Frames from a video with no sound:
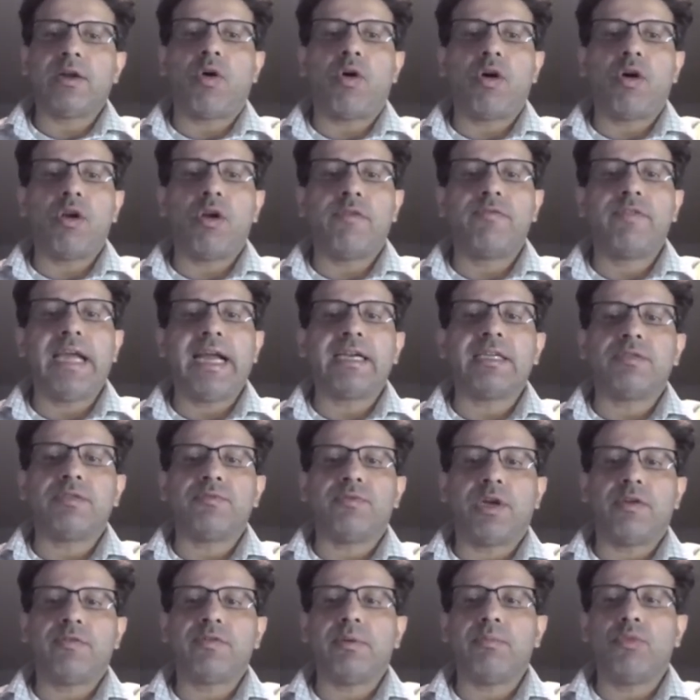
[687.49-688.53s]
All of that is
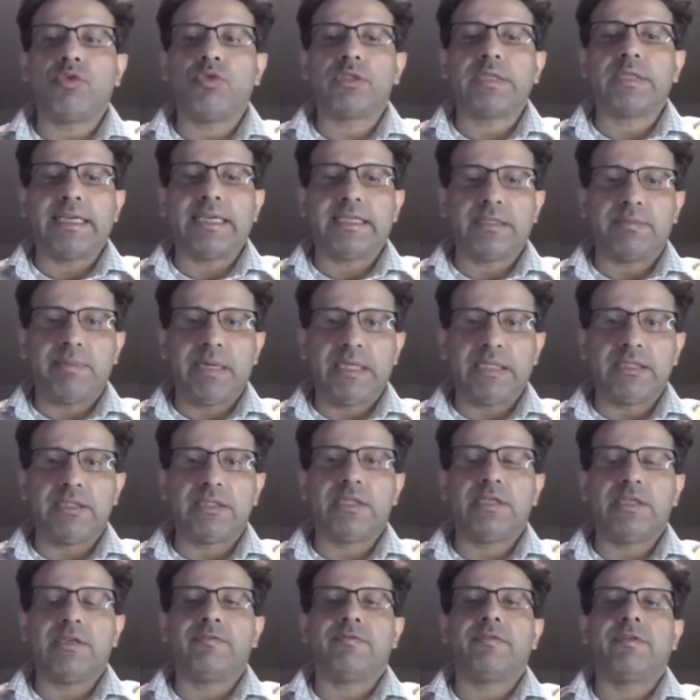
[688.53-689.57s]
one of the most
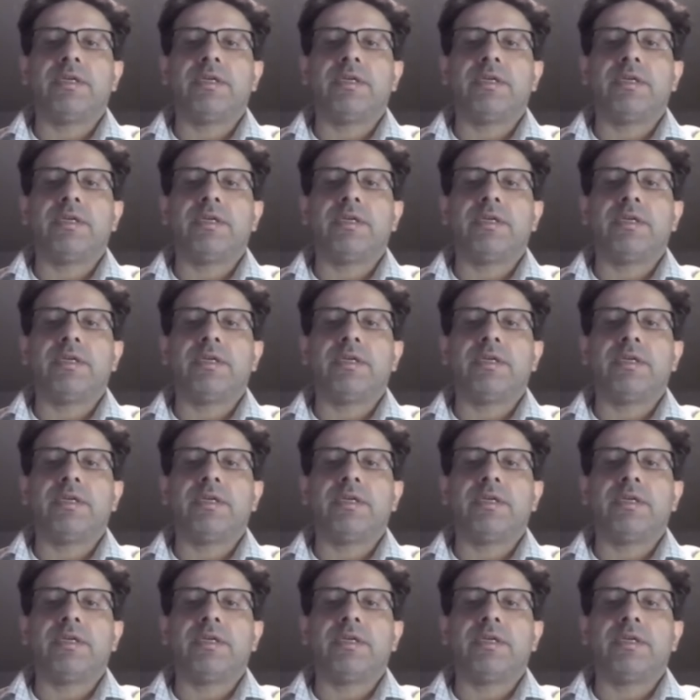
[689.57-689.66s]
expensive